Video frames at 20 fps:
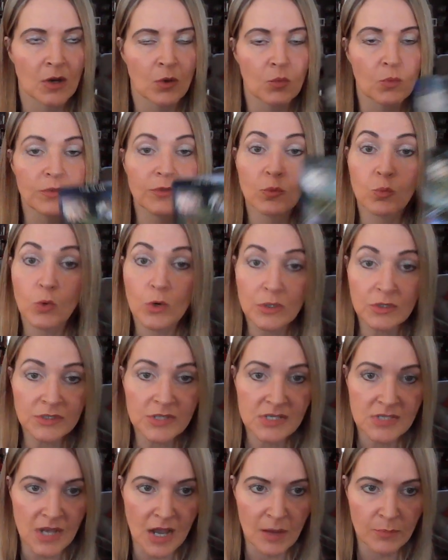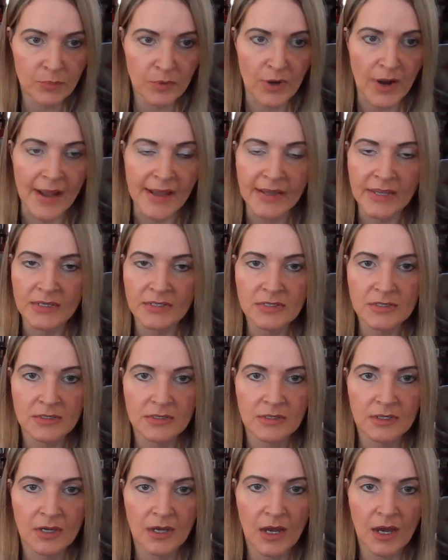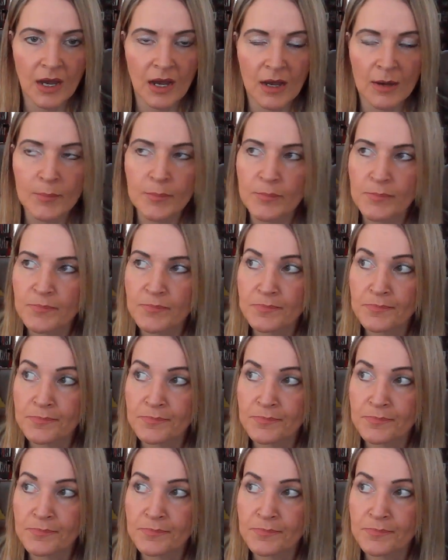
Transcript: when the world is upright, um,